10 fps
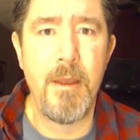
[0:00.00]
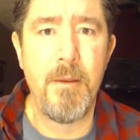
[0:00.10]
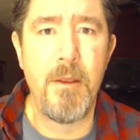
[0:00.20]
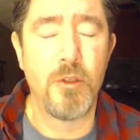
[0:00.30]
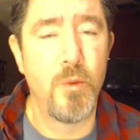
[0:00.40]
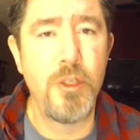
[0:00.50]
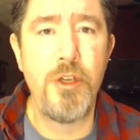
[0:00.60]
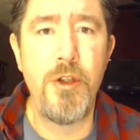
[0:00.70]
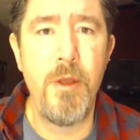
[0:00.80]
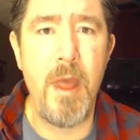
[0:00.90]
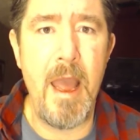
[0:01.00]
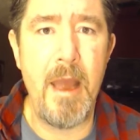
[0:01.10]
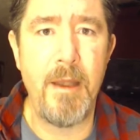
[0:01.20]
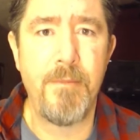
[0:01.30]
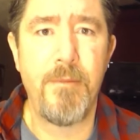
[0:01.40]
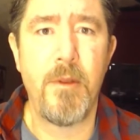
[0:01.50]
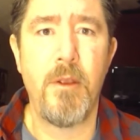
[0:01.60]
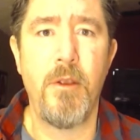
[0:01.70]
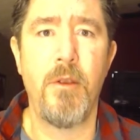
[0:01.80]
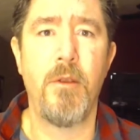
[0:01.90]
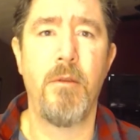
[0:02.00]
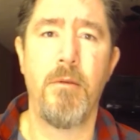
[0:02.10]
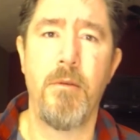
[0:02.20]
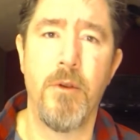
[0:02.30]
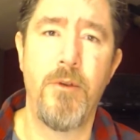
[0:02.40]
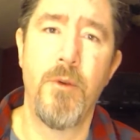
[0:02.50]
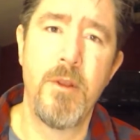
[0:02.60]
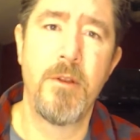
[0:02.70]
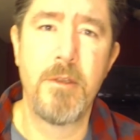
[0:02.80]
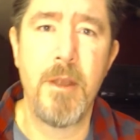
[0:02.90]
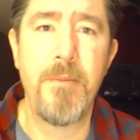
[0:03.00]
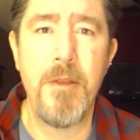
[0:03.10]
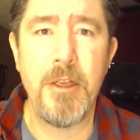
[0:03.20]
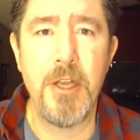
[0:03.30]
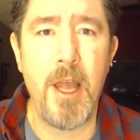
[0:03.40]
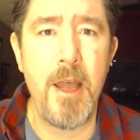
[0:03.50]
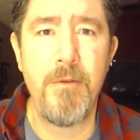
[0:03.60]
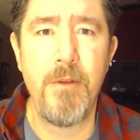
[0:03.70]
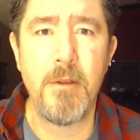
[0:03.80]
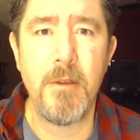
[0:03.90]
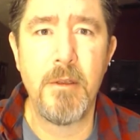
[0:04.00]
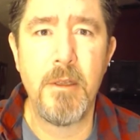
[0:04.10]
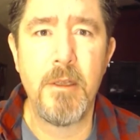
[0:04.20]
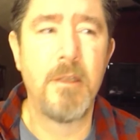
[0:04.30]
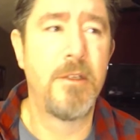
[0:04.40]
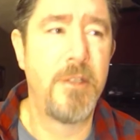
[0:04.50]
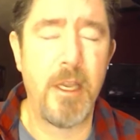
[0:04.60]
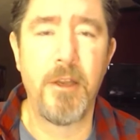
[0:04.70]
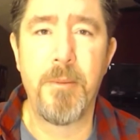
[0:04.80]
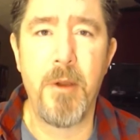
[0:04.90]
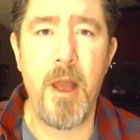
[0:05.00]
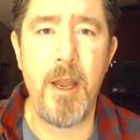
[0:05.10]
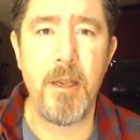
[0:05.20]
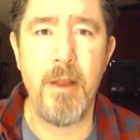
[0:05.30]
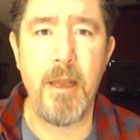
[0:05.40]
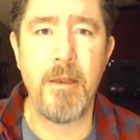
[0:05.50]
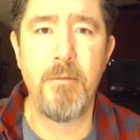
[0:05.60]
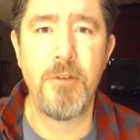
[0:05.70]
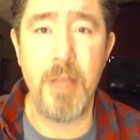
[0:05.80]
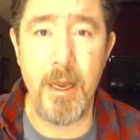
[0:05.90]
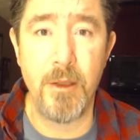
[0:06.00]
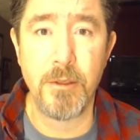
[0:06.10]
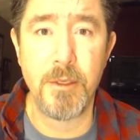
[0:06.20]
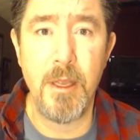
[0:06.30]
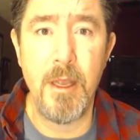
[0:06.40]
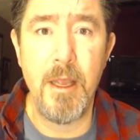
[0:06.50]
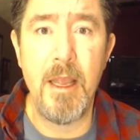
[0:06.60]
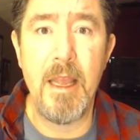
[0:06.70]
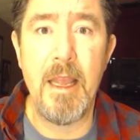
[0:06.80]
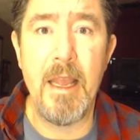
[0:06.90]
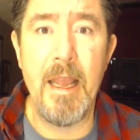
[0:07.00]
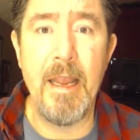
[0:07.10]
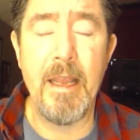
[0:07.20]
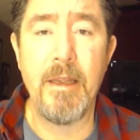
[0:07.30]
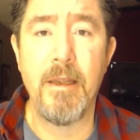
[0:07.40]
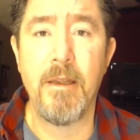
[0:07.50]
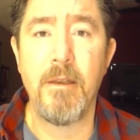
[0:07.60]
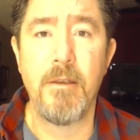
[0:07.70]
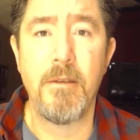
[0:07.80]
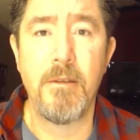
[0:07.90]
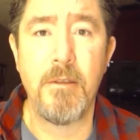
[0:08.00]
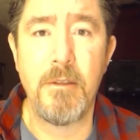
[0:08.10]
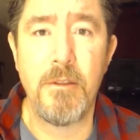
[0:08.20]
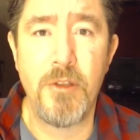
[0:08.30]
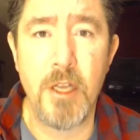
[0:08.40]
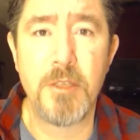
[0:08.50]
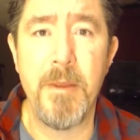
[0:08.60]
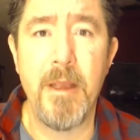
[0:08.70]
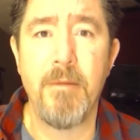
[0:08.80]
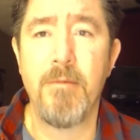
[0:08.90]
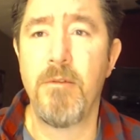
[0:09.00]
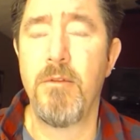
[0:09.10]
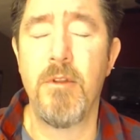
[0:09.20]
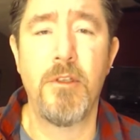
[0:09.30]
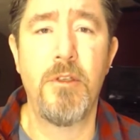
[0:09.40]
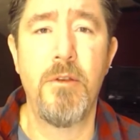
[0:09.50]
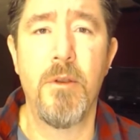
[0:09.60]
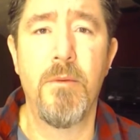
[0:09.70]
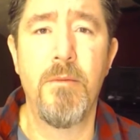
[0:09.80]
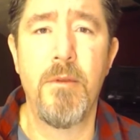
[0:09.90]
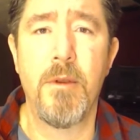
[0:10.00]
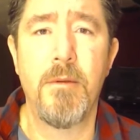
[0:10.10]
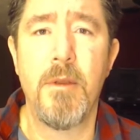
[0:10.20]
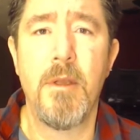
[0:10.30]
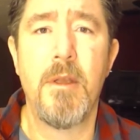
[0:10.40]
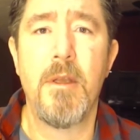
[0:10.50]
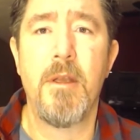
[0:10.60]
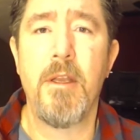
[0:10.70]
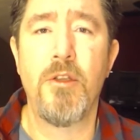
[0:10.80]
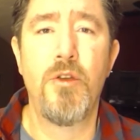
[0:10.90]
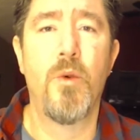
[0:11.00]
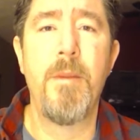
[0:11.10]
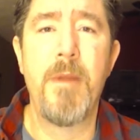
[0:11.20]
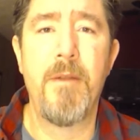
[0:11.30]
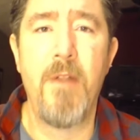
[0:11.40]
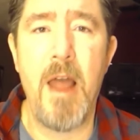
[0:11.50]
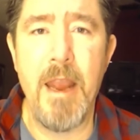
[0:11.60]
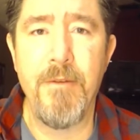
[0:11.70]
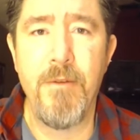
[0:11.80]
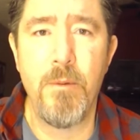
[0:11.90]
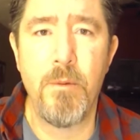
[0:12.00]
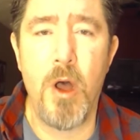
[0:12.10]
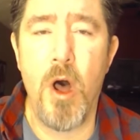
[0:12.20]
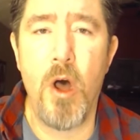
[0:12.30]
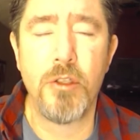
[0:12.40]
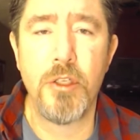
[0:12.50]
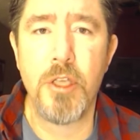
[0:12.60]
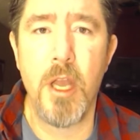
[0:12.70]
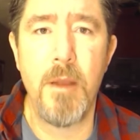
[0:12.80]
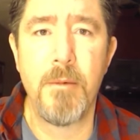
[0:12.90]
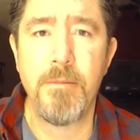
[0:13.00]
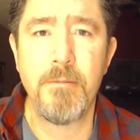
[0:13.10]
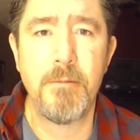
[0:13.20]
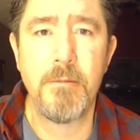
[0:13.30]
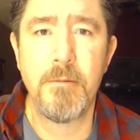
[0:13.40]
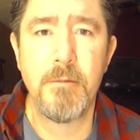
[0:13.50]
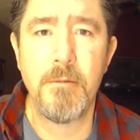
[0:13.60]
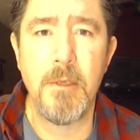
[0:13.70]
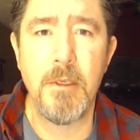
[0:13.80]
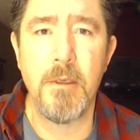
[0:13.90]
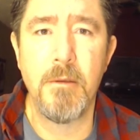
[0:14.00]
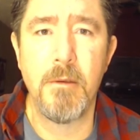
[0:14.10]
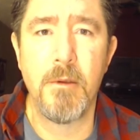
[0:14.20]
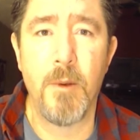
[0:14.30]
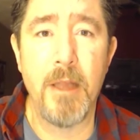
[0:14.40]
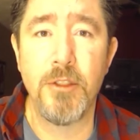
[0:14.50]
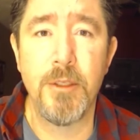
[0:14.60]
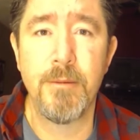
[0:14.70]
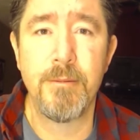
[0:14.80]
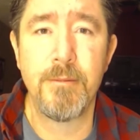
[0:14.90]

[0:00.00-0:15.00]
Because once you do that, you're doing something that you love, selling a product that sells, and trust me, the enjoyment of life will all just come around you.